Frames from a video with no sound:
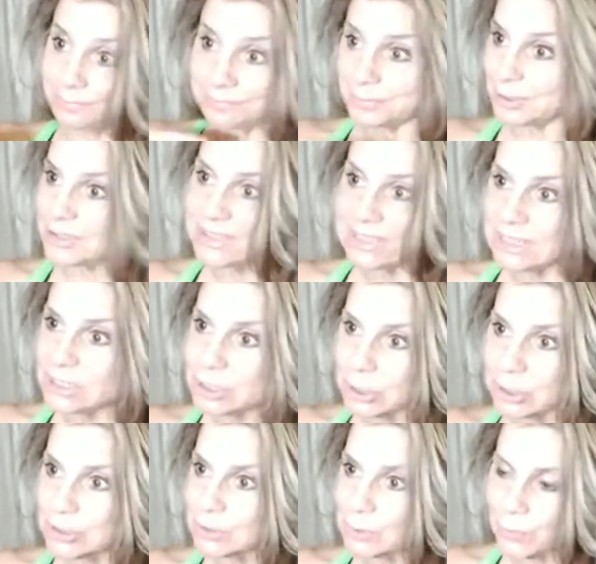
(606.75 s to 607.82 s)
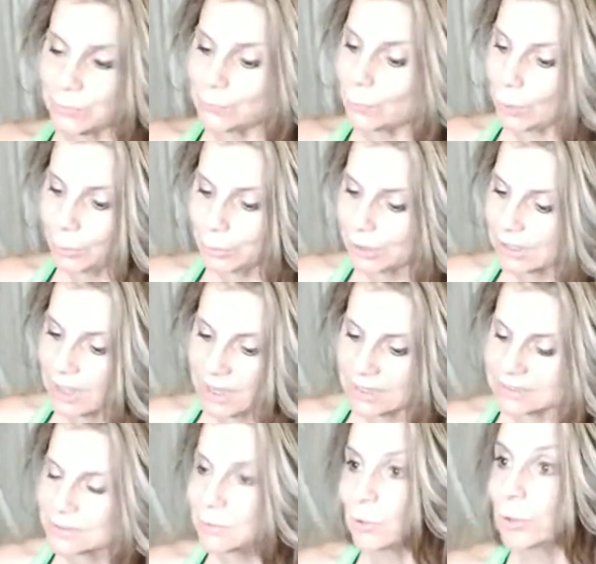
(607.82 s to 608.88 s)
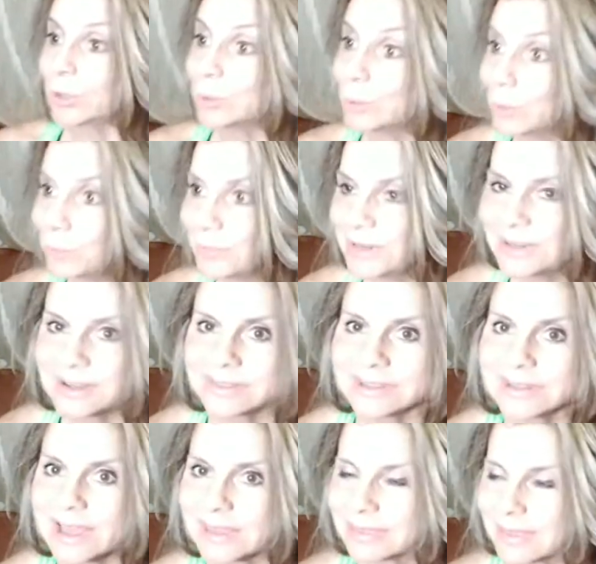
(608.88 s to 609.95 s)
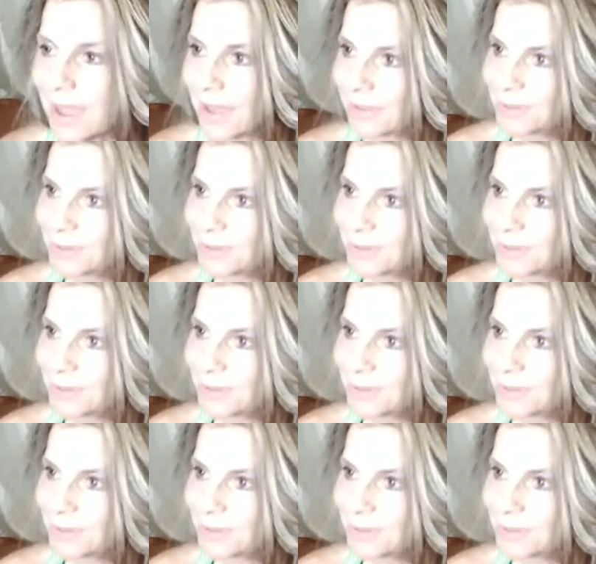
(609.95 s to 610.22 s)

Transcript: procedures, nor formulas, nor equipment, nothing like that.